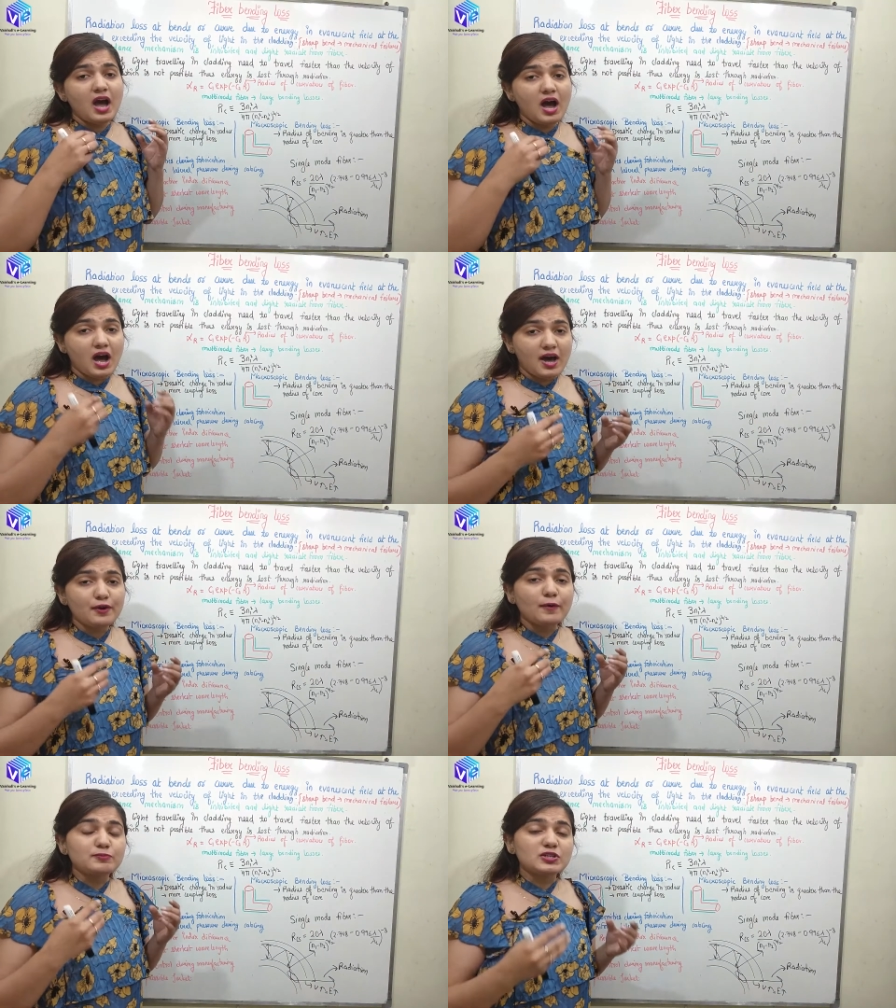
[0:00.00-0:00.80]

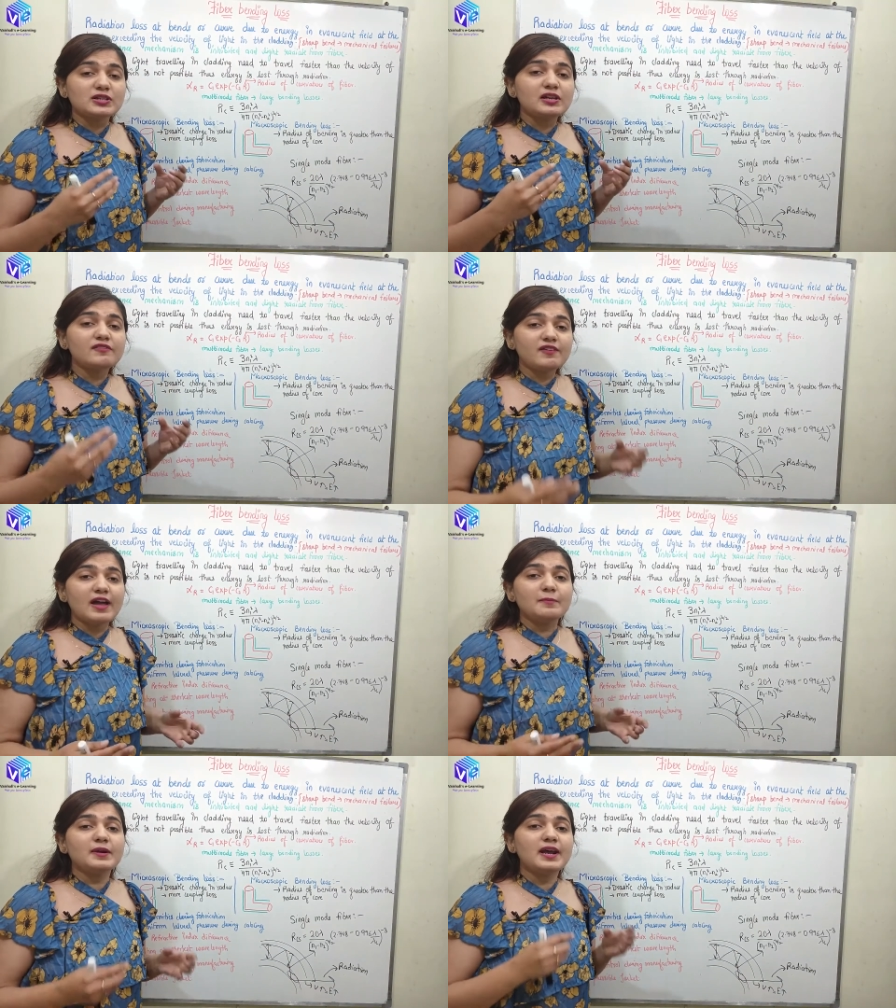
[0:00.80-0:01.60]
our optical
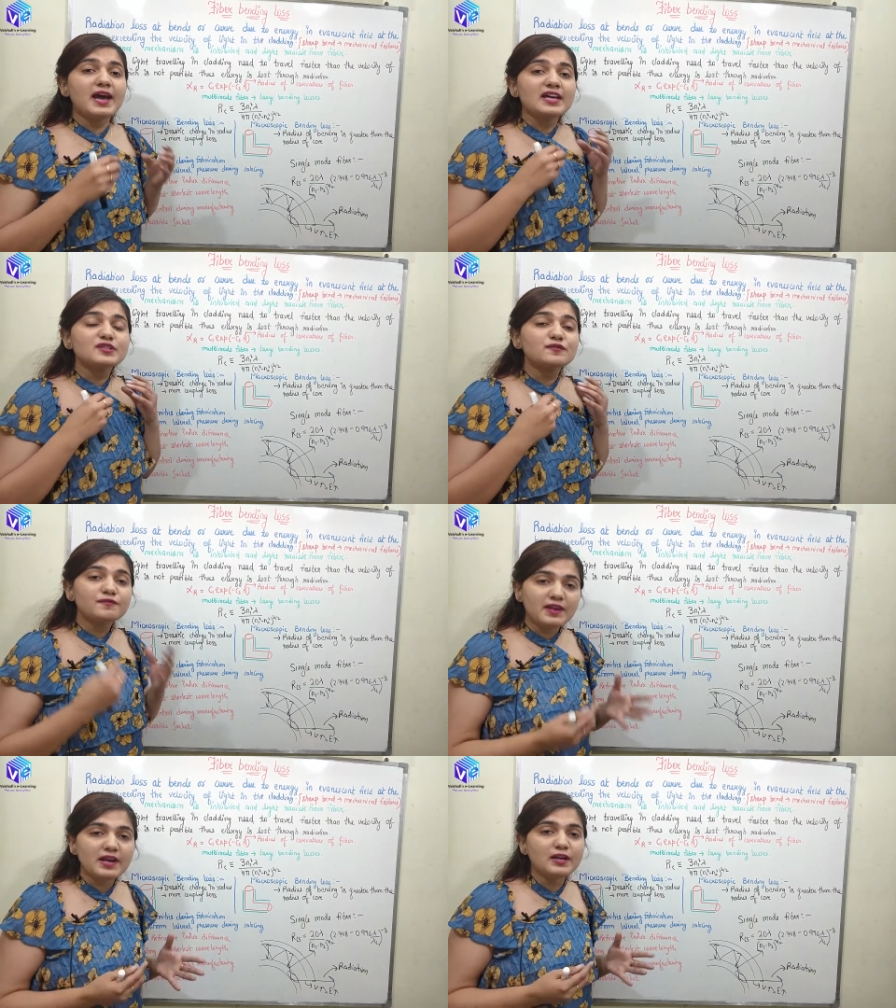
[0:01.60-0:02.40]
fiber has
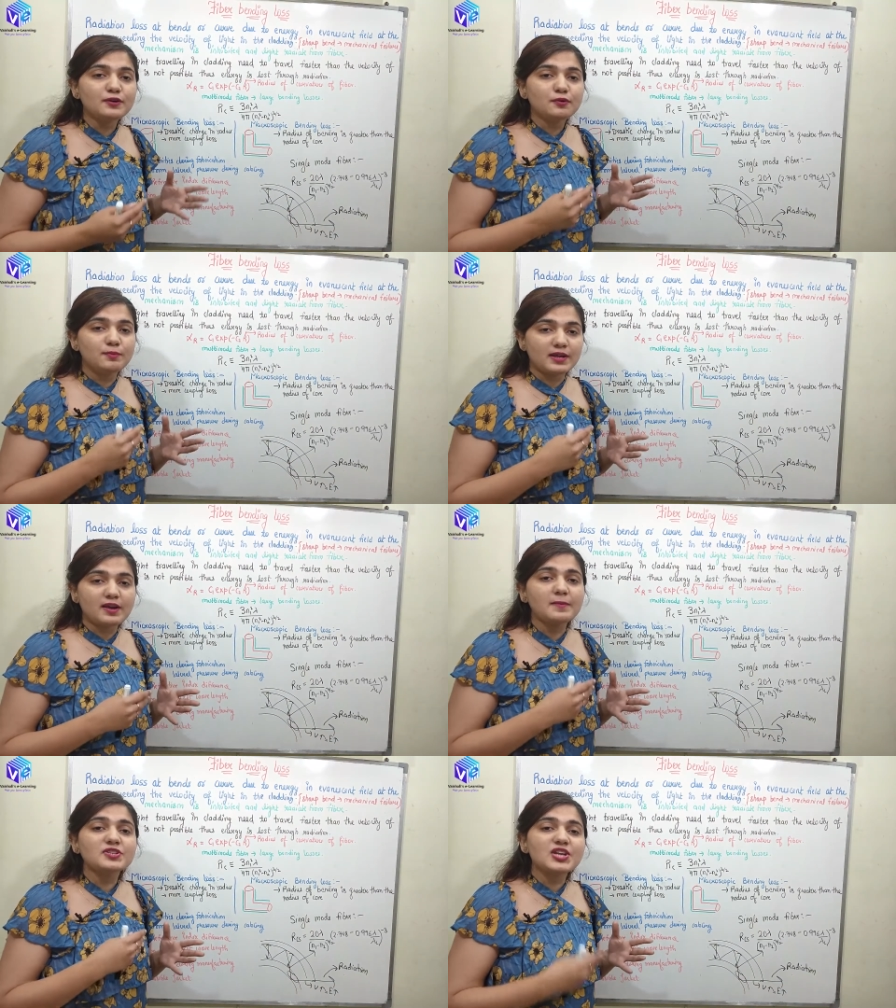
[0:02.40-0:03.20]
failed to
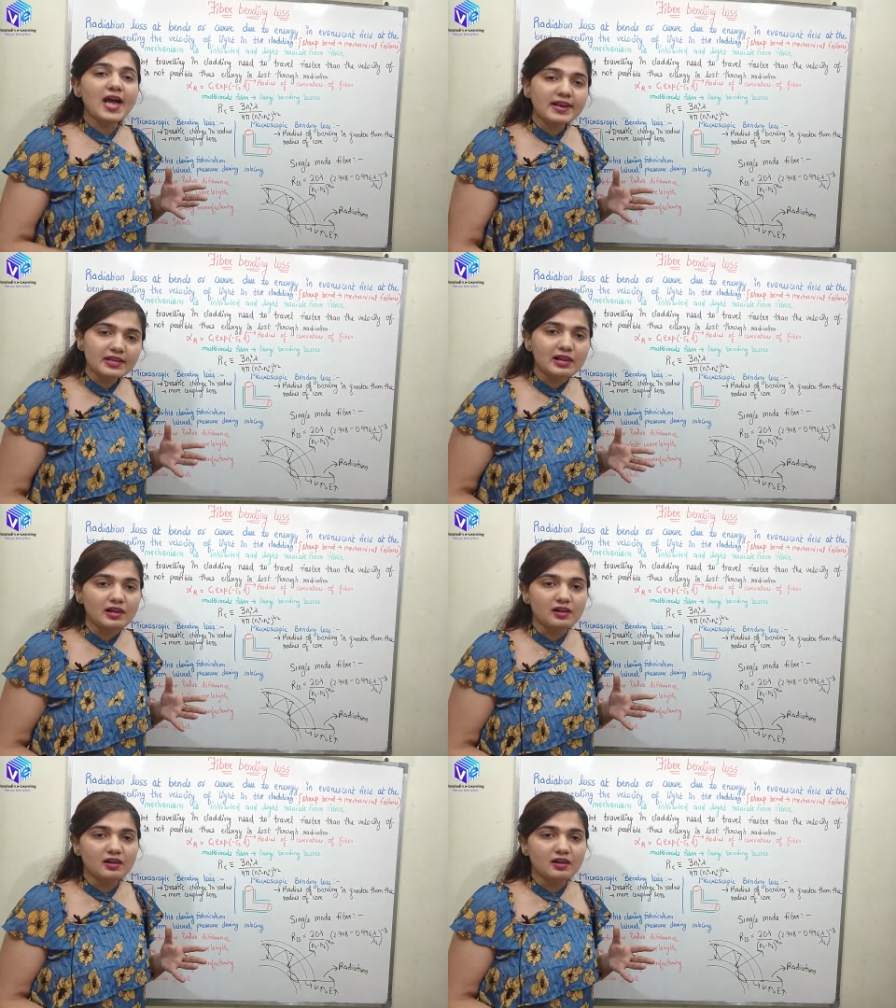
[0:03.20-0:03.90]
become a channel